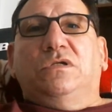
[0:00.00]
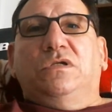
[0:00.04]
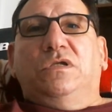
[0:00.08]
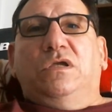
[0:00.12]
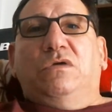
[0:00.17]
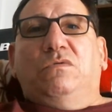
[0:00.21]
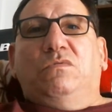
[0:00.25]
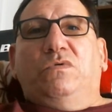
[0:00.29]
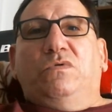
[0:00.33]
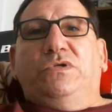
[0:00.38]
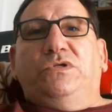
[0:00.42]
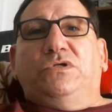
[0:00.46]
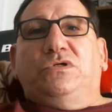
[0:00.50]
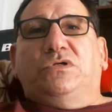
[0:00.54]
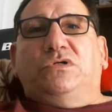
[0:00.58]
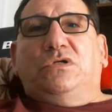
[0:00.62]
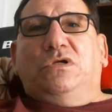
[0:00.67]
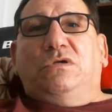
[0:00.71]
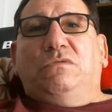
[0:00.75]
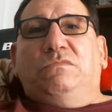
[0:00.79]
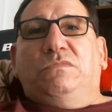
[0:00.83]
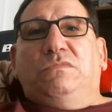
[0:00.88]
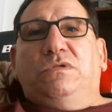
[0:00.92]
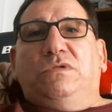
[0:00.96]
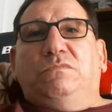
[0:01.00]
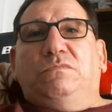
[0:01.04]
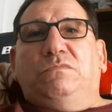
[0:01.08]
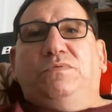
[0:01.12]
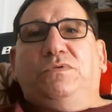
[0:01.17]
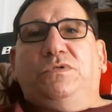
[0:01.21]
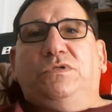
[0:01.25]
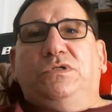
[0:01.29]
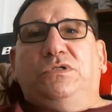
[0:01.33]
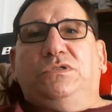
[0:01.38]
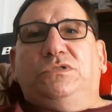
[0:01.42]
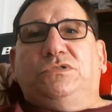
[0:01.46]
Yeah, when you come in,
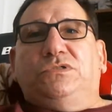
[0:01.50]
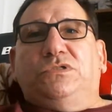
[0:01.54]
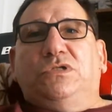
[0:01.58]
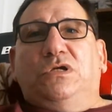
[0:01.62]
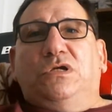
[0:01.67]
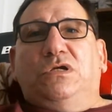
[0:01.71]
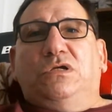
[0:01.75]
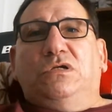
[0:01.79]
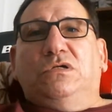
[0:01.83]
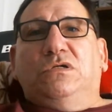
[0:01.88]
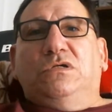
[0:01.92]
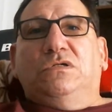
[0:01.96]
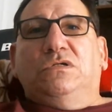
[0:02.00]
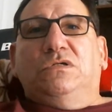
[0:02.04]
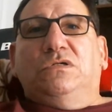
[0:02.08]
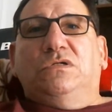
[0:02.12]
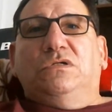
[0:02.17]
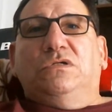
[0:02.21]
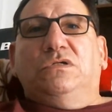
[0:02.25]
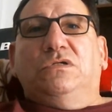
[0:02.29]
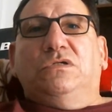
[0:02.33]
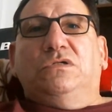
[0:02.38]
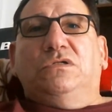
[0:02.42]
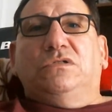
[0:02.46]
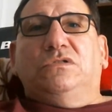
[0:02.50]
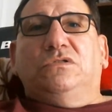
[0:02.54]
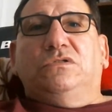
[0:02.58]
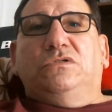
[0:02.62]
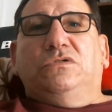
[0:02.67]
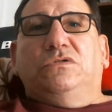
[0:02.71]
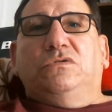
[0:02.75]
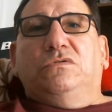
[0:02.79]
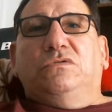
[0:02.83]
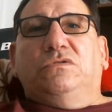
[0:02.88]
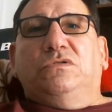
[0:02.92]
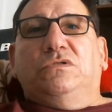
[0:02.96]
please
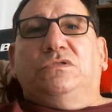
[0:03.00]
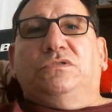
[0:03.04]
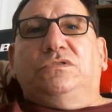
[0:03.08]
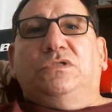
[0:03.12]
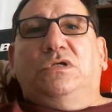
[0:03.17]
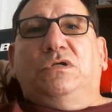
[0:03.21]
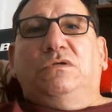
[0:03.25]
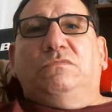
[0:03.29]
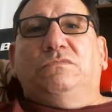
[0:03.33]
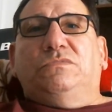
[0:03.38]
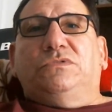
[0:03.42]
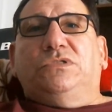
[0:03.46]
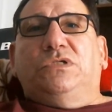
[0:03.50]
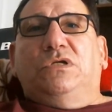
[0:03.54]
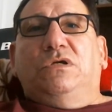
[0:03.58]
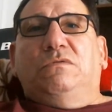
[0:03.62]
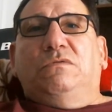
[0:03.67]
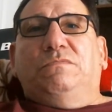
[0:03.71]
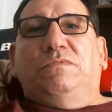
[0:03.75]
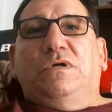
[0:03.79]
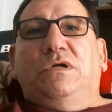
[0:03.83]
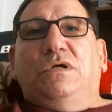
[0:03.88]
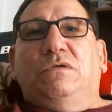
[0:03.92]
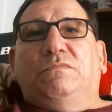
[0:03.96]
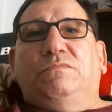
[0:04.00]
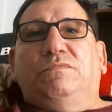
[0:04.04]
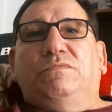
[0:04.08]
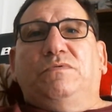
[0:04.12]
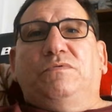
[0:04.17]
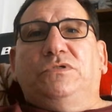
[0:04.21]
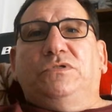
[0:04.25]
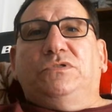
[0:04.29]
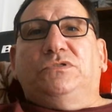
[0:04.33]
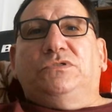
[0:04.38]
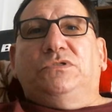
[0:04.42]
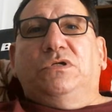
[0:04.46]
do the thumbs up. I
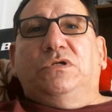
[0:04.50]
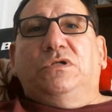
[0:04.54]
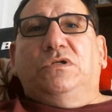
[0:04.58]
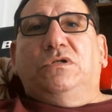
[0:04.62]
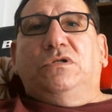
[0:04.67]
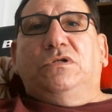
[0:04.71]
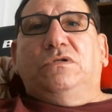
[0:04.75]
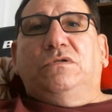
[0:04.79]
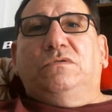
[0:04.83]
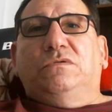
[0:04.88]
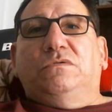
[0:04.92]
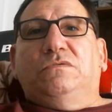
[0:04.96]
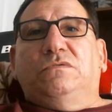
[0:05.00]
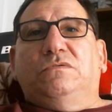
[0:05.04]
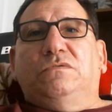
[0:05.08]
appreciate it.